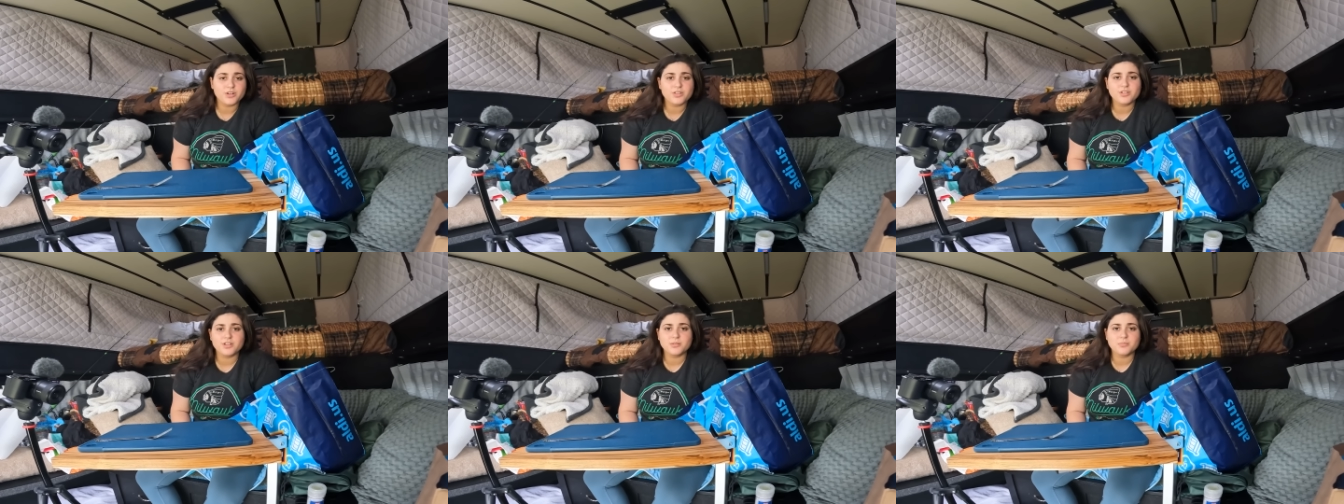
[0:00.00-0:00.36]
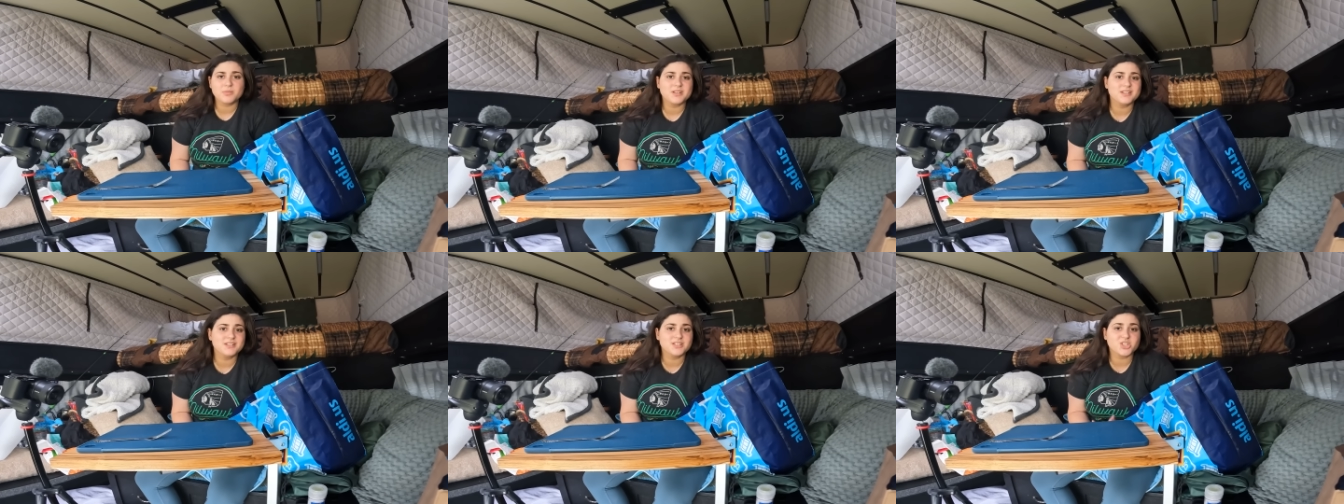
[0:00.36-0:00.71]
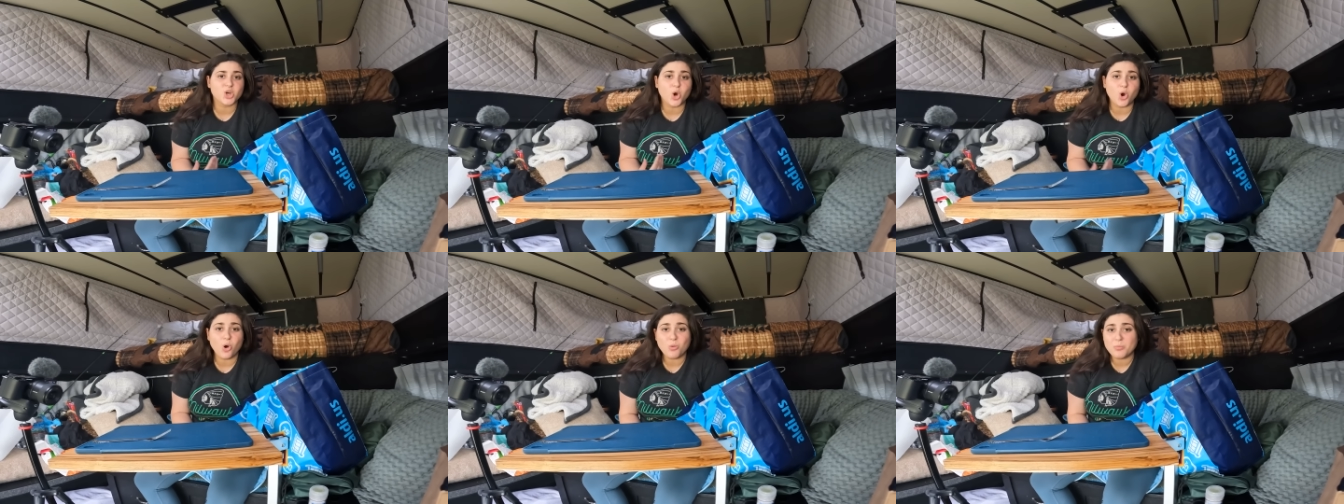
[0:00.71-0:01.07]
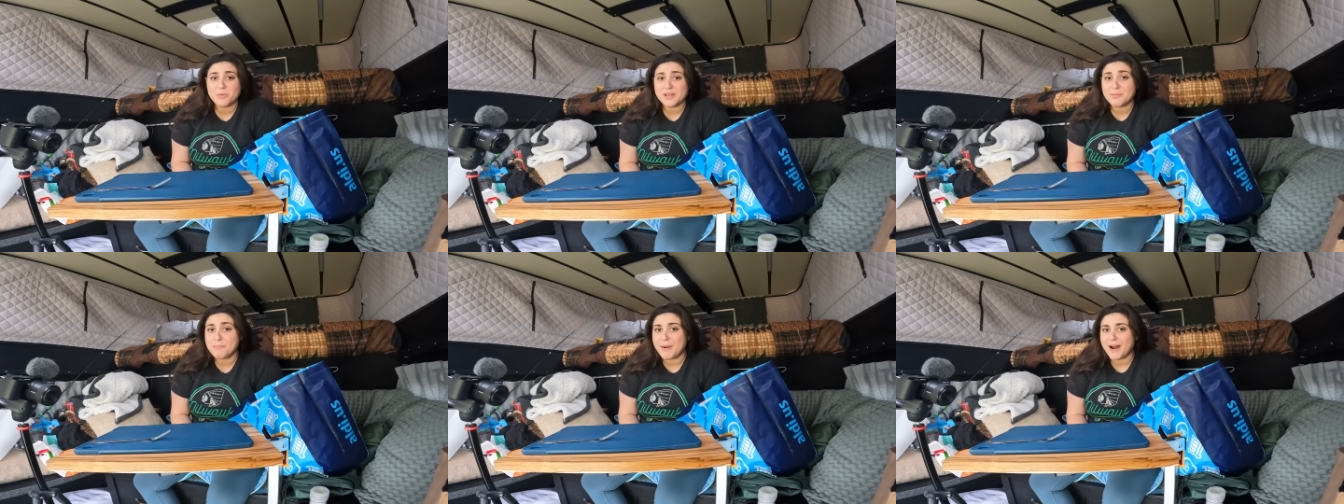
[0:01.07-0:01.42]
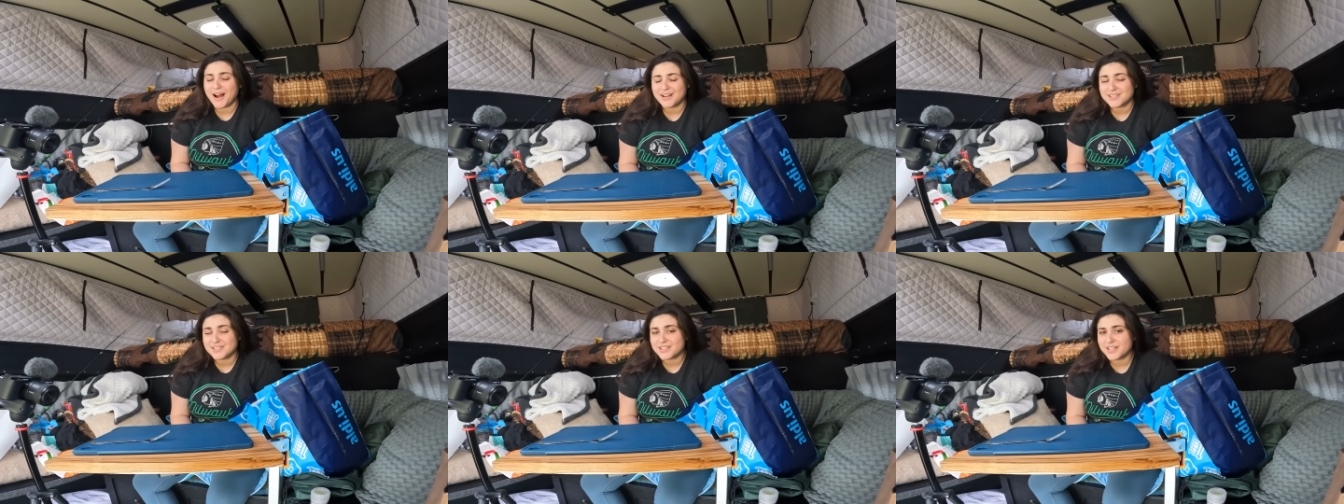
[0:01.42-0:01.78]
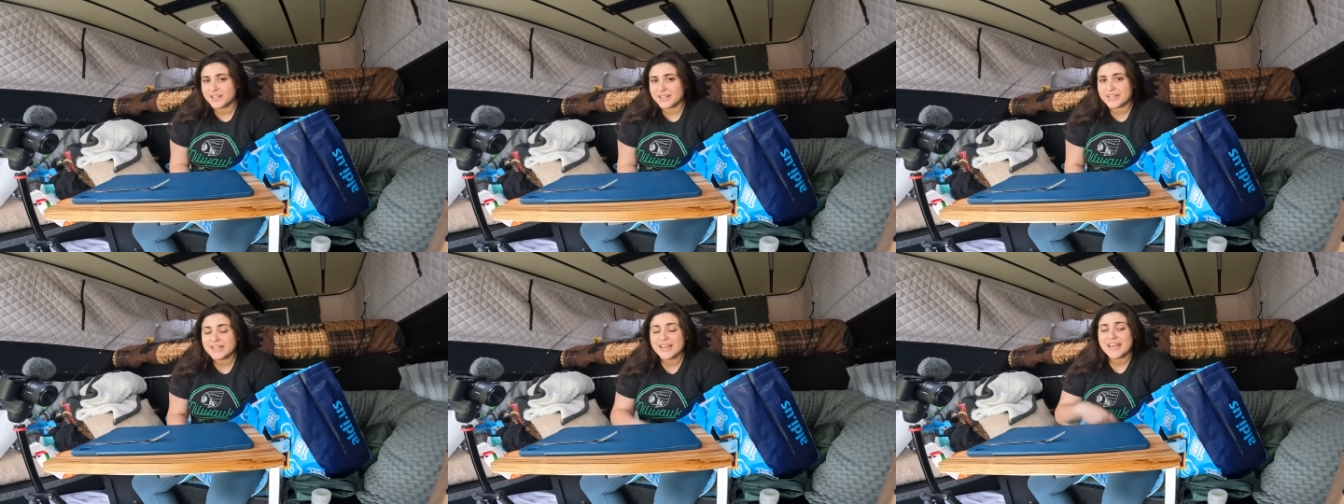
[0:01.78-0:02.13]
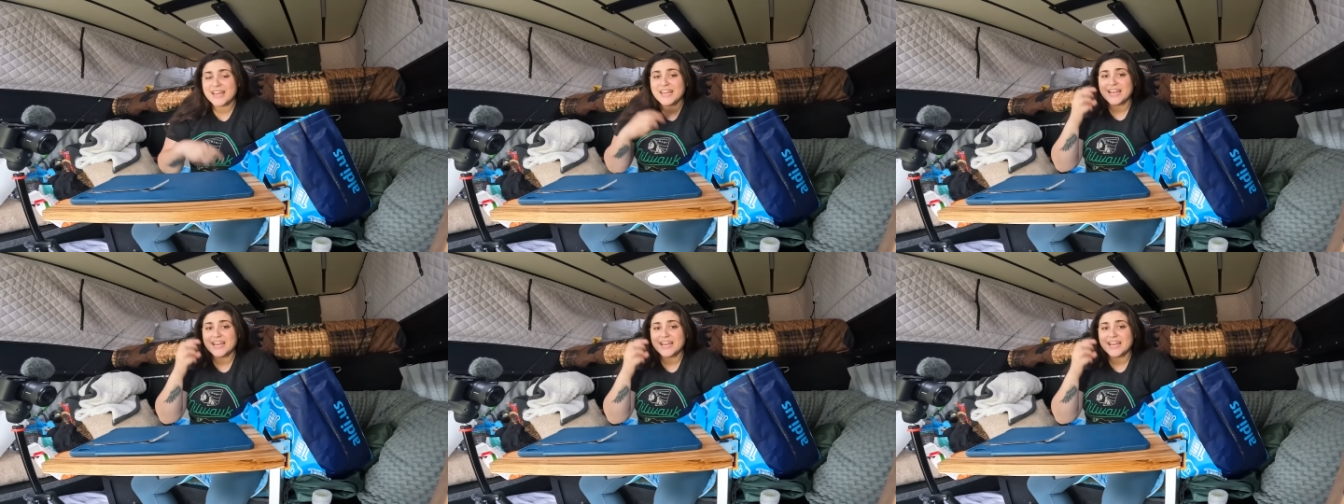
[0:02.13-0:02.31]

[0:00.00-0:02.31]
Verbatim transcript: one of them is homemade pasta.